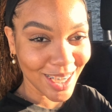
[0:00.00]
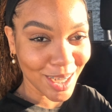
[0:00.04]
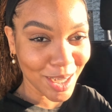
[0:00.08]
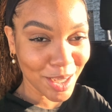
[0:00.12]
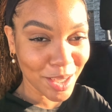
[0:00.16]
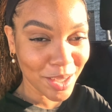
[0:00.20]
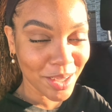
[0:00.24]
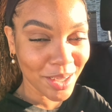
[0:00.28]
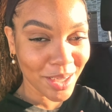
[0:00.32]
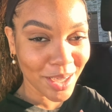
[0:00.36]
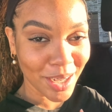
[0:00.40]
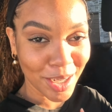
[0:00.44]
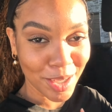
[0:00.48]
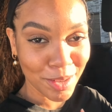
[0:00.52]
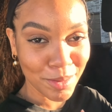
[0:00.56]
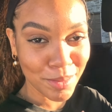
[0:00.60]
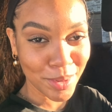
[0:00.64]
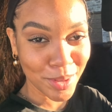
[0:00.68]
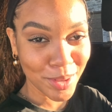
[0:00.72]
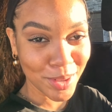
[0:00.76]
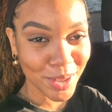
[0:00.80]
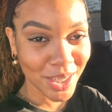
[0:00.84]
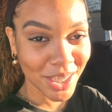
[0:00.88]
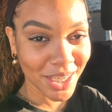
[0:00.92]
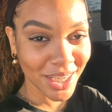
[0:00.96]
No. Are you
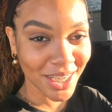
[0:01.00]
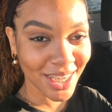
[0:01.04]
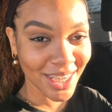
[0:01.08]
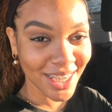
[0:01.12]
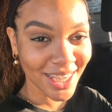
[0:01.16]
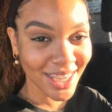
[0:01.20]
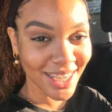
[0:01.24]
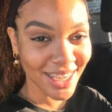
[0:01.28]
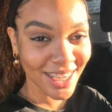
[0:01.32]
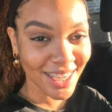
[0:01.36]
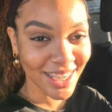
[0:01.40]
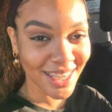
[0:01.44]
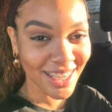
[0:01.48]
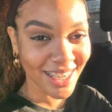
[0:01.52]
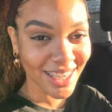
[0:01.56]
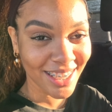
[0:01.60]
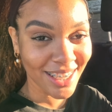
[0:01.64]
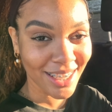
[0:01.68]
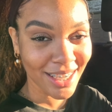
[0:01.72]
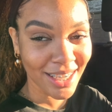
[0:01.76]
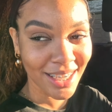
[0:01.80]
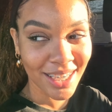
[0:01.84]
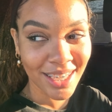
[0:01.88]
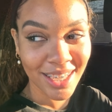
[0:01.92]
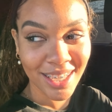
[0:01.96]
bougie?
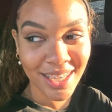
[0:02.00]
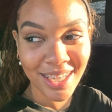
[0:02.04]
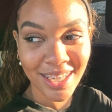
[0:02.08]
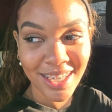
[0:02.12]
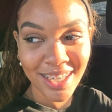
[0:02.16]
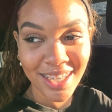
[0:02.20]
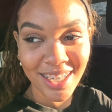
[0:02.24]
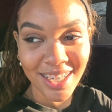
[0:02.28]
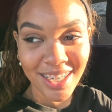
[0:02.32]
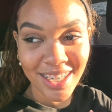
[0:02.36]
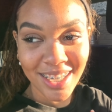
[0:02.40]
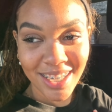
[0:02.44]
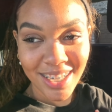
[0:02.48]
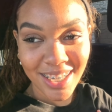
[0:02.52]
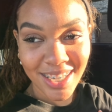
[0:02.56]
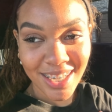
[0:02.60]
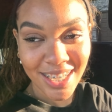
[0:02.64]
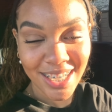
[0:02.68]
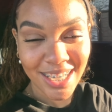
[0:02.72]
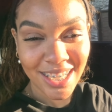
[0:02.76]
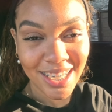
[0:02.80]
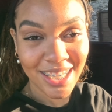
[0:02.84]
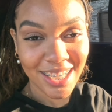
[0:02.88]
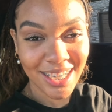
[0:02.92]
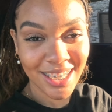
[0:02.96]
Um, no,
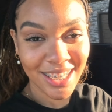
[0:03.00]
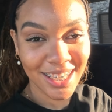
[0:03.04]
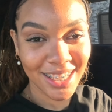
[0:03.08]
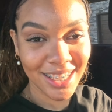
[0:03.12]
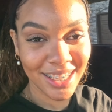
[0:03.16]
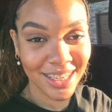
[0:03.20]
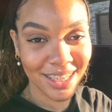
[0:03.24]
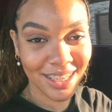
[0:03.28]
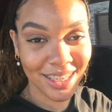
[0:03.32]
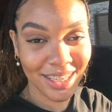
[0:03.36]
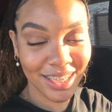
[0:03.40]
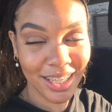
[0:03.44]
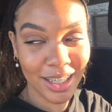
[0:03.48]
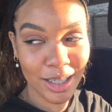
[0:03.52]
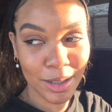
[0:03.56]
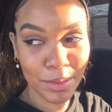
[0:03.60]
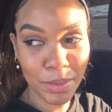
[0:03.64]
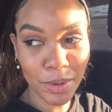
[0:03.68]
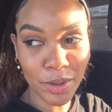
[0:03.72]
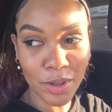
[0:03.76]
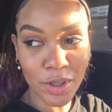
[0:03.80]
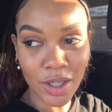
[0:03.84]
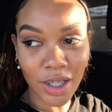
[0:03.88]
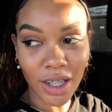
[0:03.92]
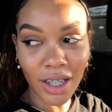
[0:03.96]
I, I don't. I'm He's not
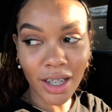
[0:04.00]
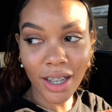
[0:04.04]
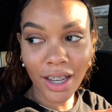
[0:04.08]
bougie.